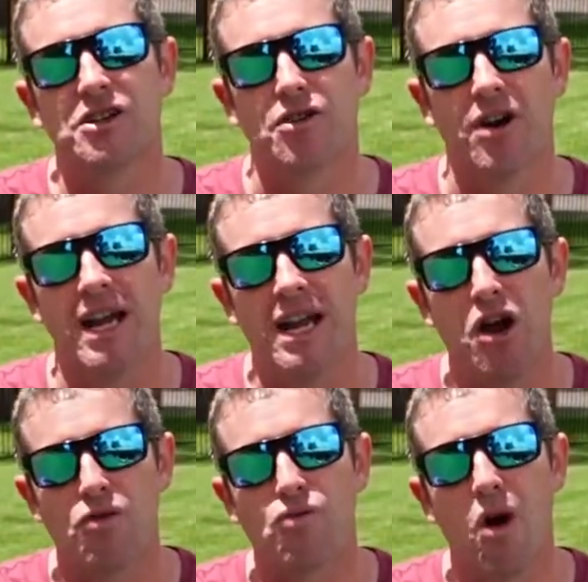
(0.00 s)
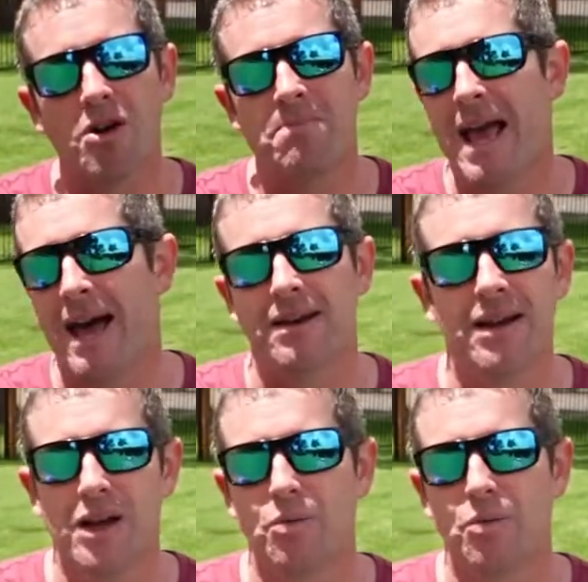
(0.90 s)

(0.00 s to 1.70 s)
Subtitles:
degree rod mount,